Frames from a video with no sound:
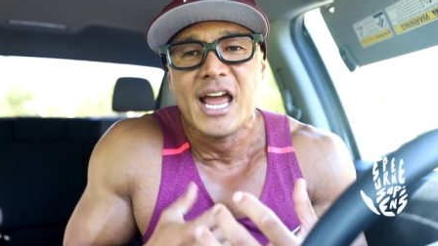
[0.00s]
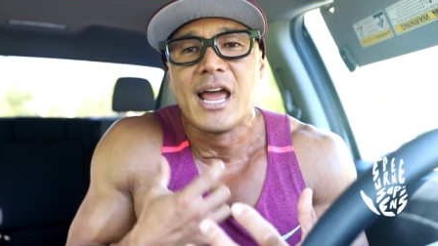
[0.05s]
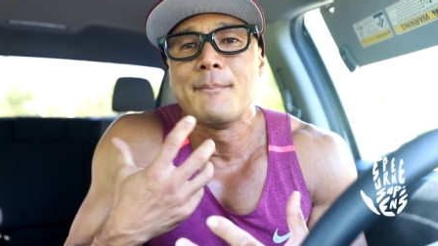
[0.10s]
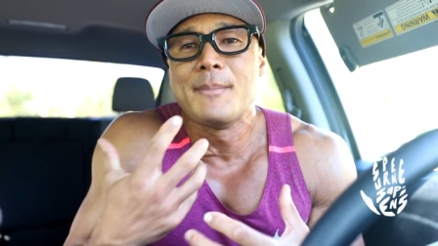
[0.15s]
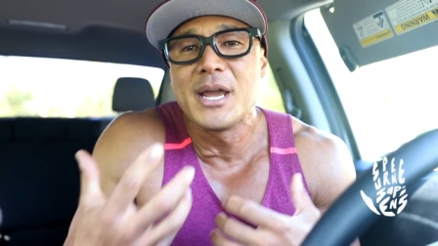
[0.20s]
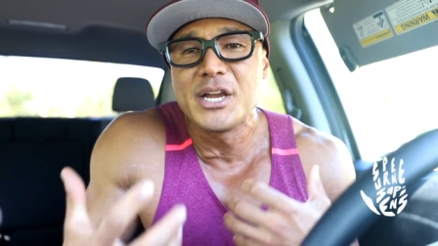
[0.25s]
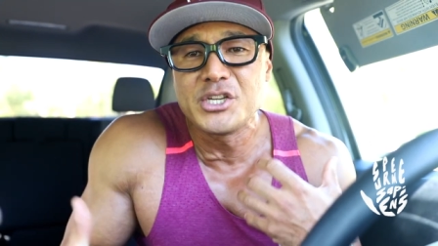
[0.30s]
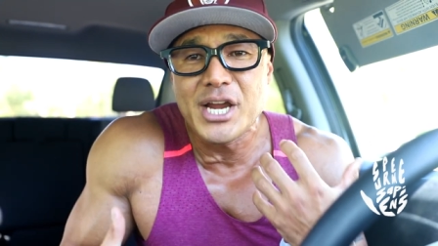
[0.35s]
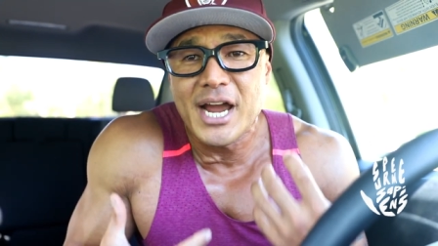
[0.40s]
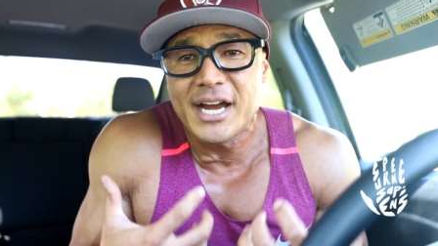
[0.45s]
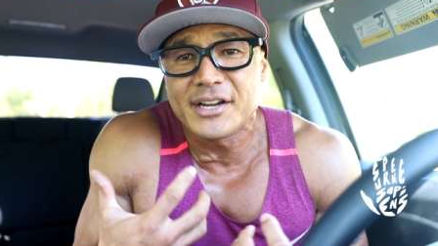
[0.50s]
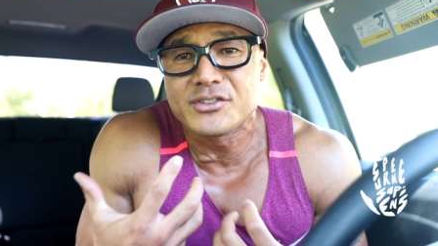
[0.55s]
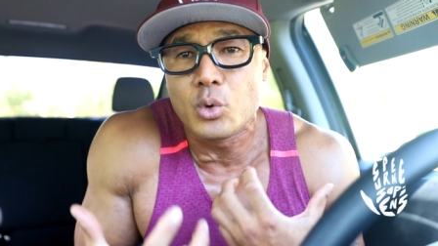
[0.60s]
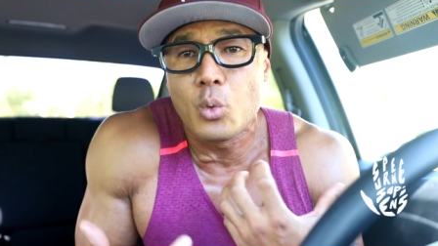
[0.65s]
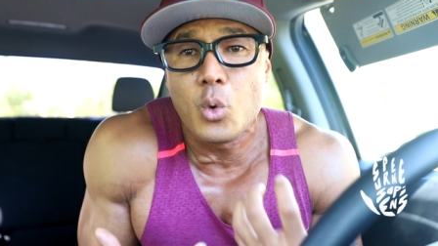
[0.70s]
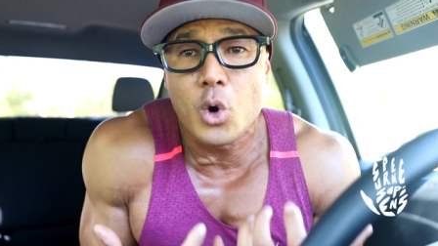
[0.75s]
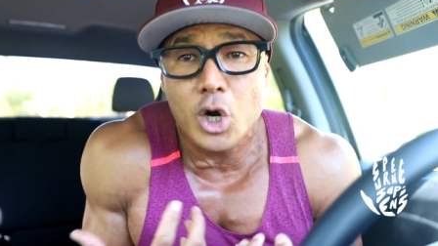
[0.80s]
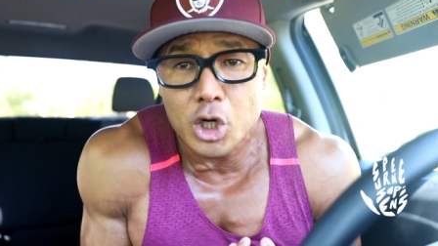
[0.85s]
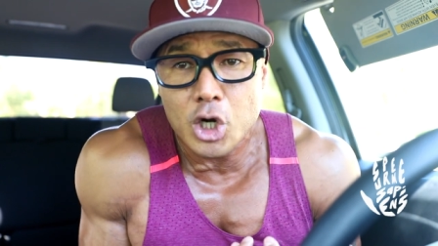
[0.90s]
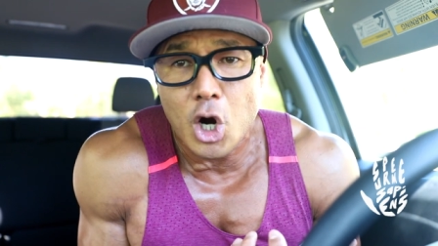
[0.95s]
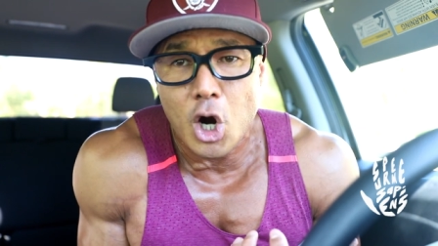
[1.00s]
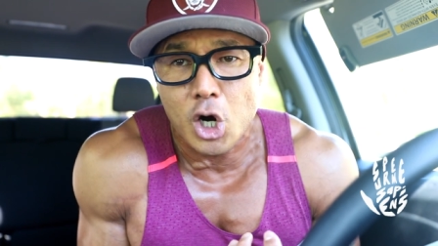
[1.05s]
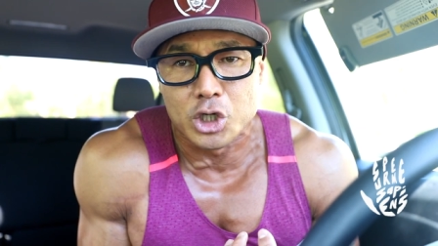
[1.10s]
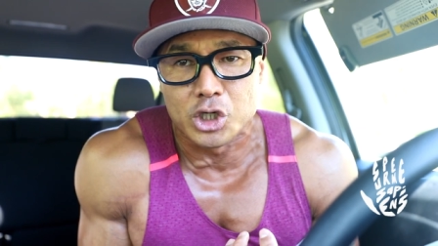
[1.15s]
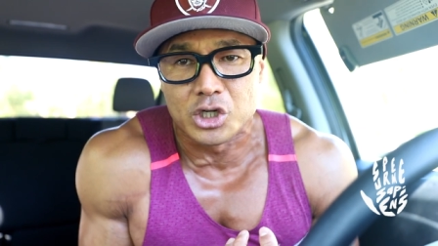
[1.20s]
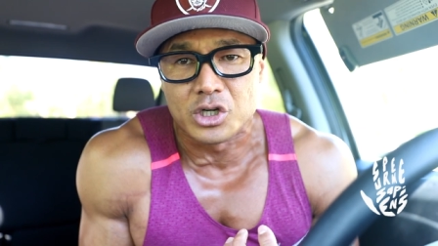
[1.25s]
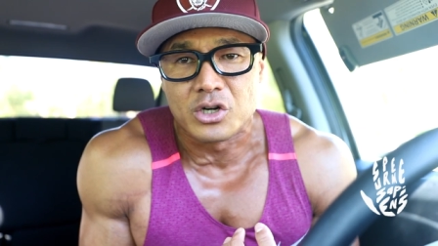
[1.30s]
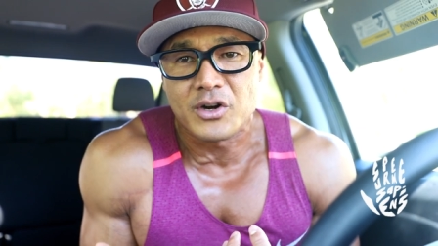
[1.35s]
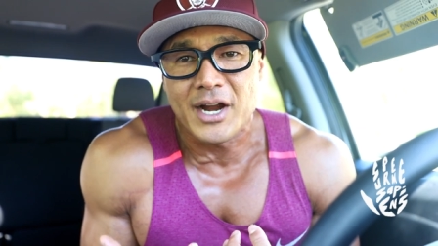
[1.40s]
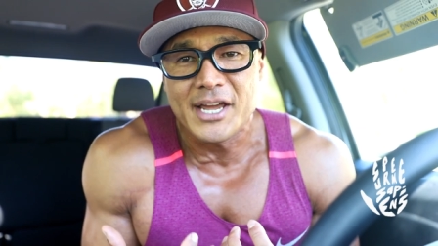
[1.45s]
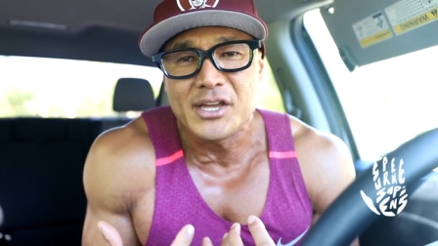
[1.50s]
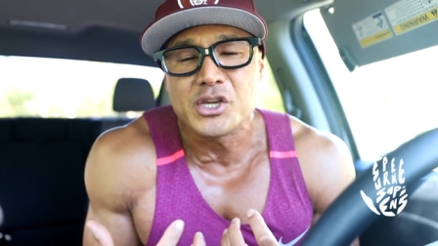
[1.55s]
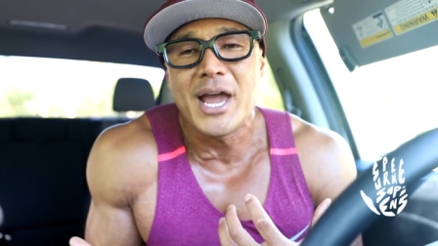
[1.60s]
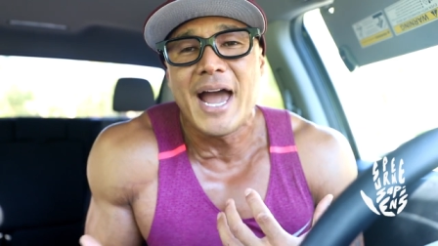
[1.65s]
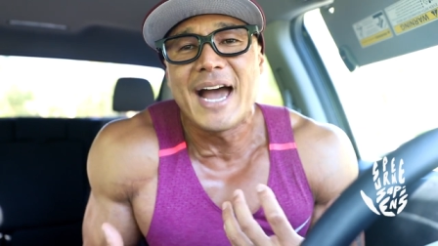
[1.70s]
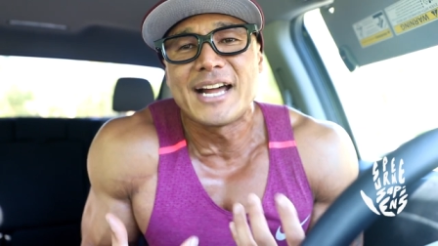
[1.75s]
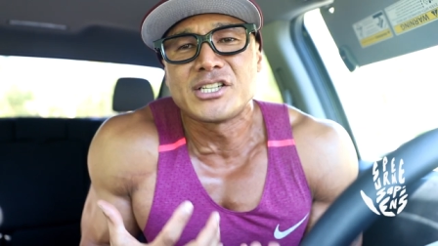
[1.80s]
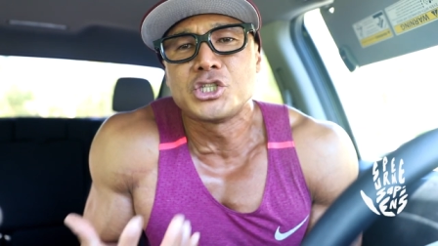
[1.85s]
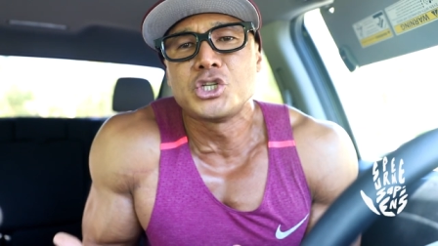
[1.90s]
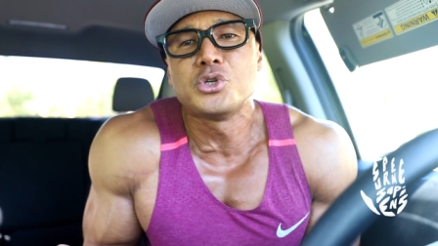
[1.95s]
It made you have to work harder, right? You
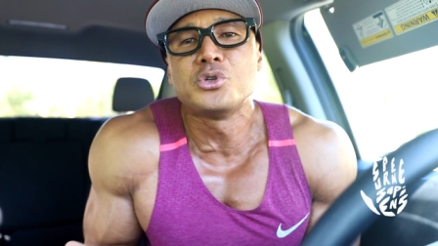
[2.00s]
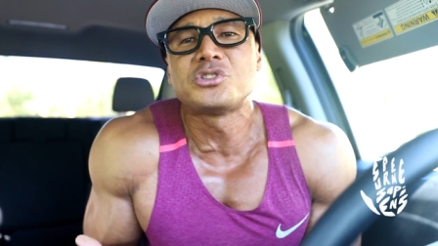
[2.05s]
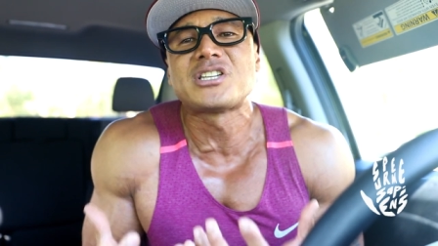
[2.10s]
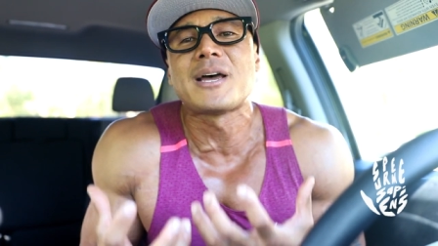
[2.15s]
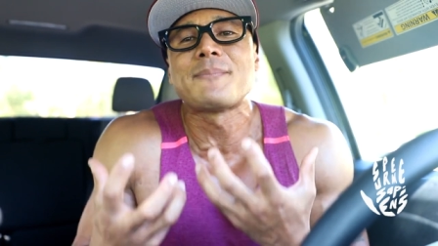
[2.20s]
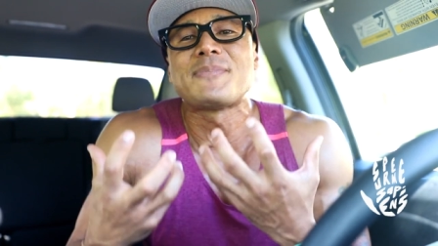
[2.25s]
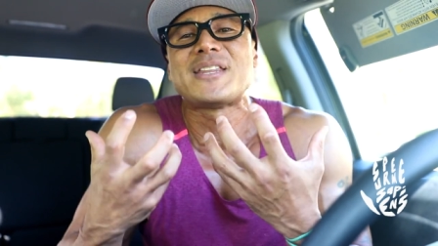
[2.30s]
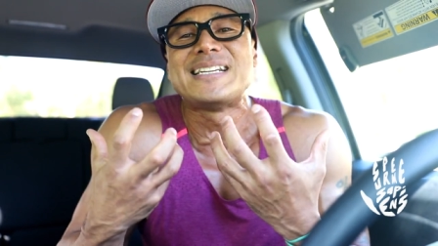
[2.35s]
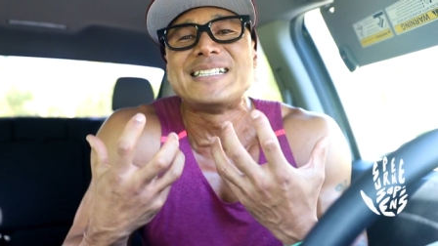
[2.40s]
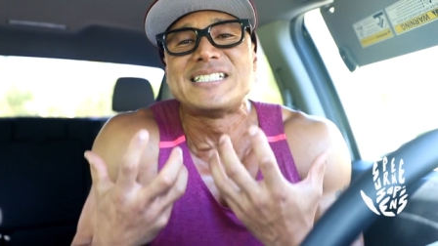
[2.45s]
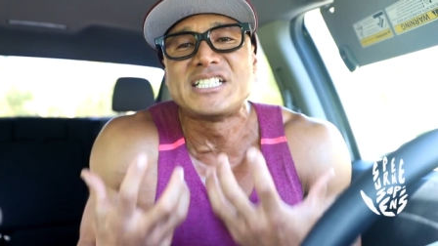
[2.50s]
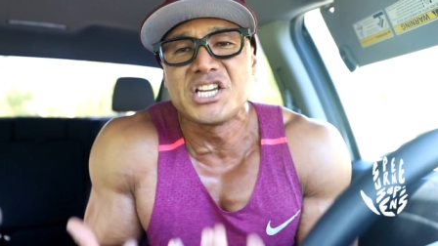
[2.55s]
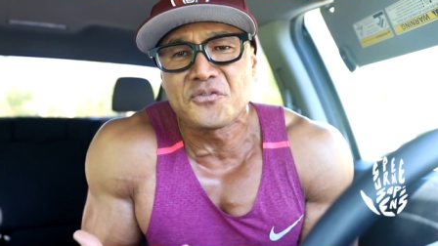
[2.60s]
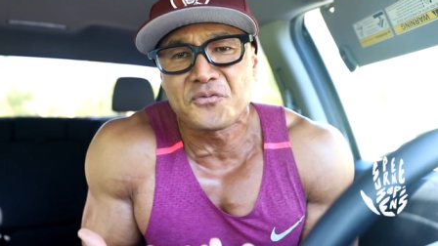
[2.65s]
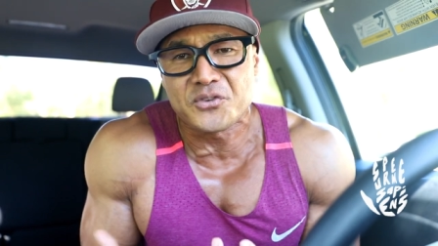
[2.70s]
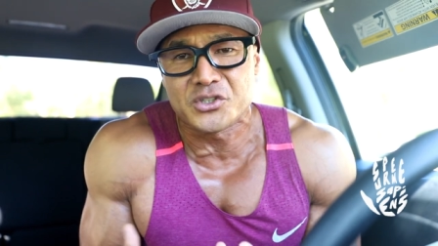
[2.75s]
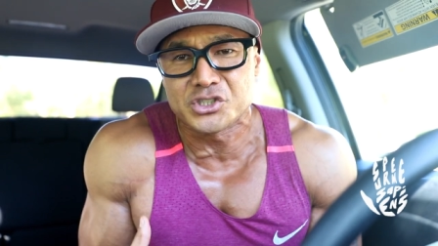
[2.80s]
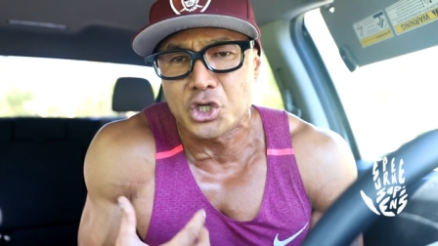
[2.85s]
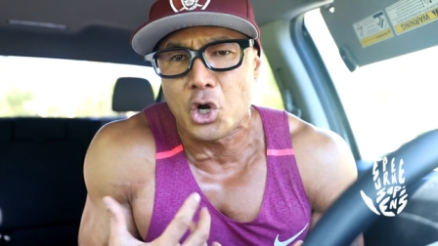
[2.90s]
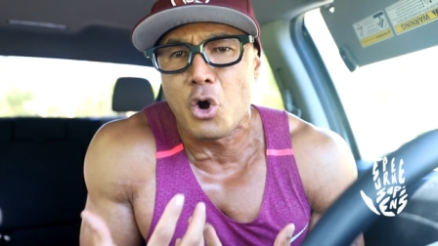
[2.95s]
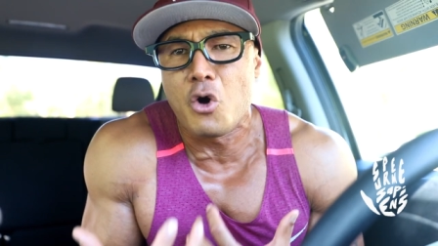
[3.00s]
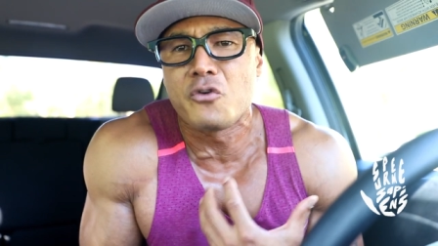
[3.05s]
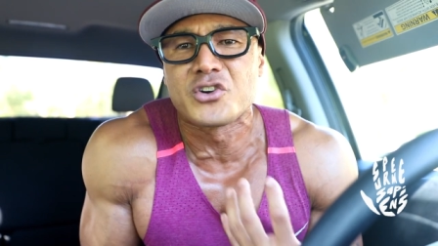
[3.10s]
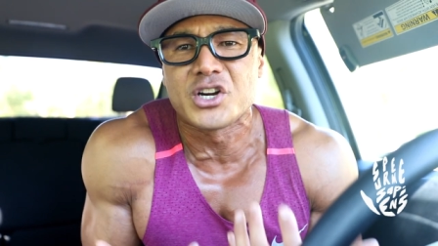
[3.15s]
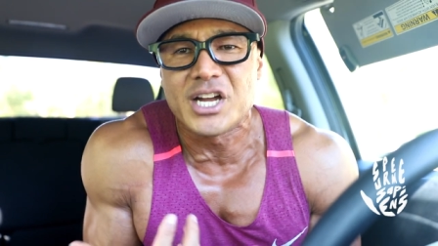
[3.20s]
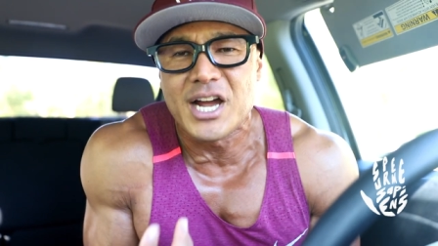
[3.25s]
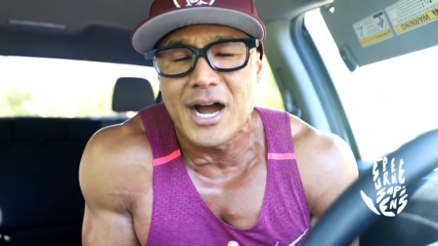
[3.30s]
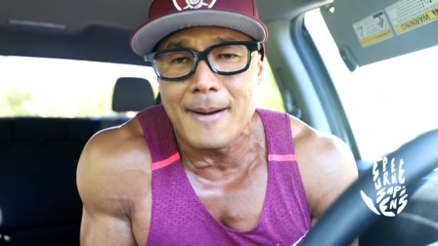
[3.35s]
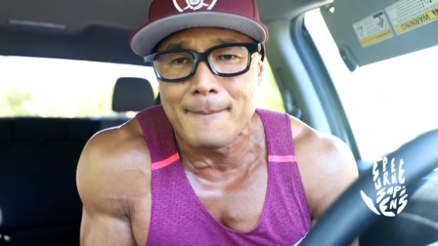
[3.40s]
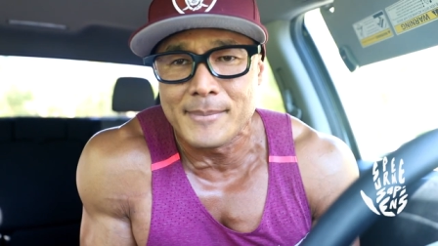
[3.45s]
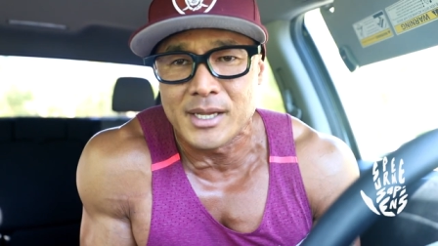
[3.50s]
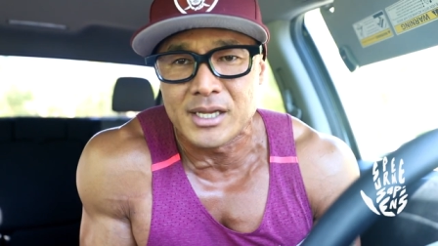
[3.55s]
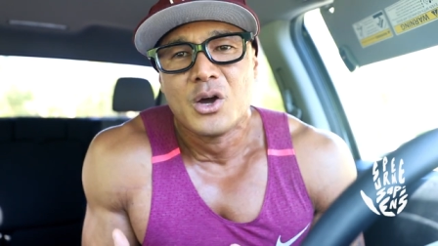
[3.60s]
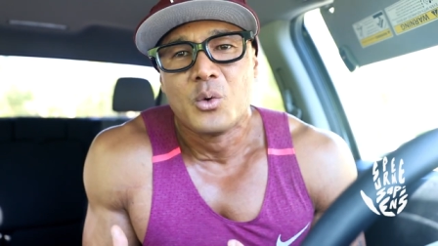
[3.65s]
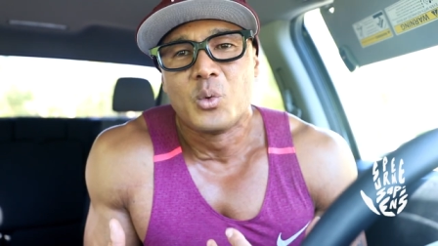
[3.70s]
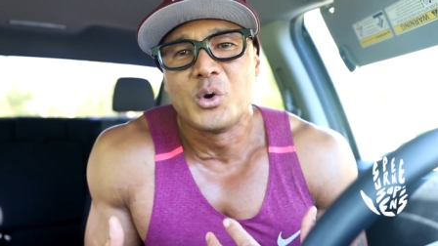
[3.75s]
had to do something different to overcome it.